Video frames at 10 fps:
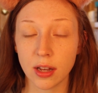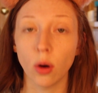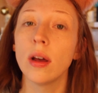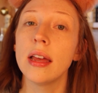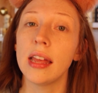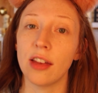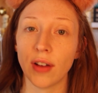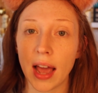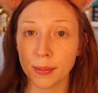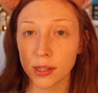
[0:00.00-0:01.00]
So
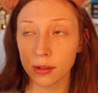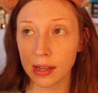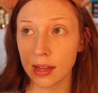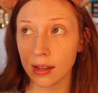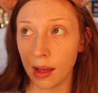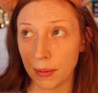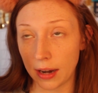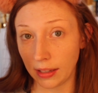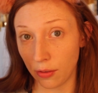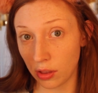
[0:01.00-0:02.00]
if I absolutely am
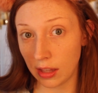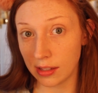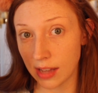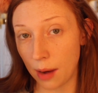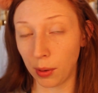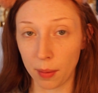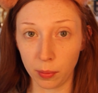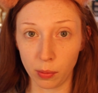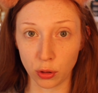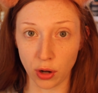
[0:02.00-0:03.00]
not in love with this, I
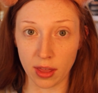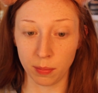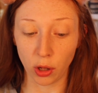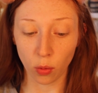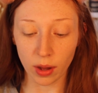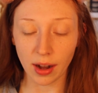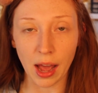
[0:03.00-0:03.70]
probably will try the Milk one.